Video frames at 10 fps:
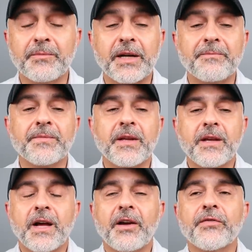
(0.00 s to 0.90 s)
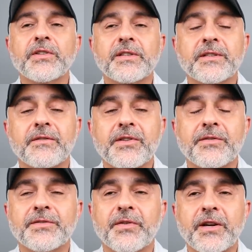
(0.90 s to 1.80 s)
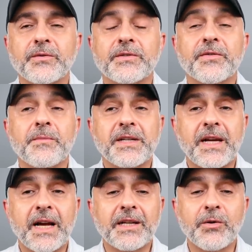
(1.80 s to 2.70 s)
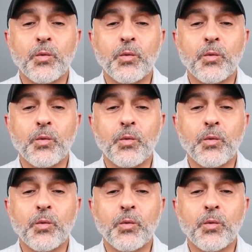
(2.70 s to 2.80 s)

But I first discovered this fragrance from my dad. He